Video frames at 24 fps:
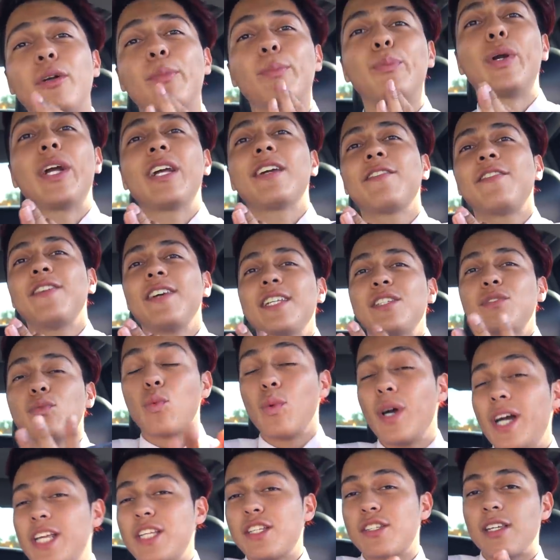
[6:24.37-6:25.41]
our breakfast,
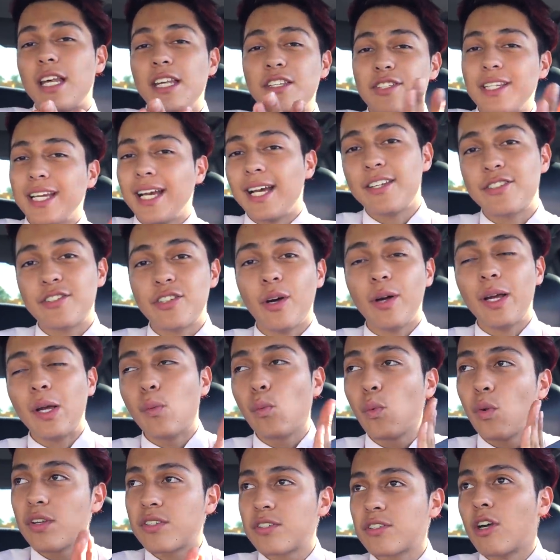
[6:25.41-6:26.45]
which as you guys saw, it
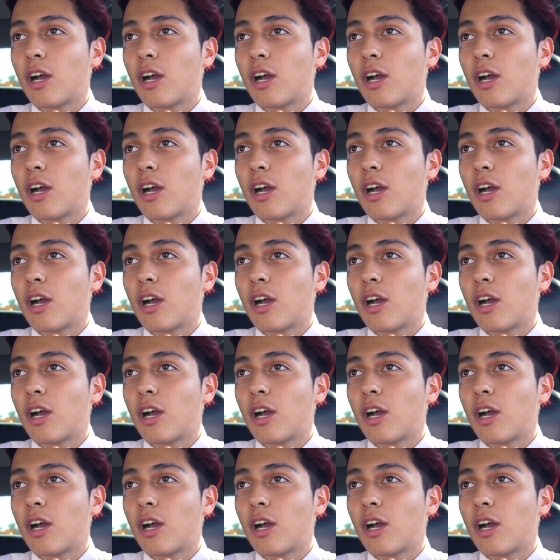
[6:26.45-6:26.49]
was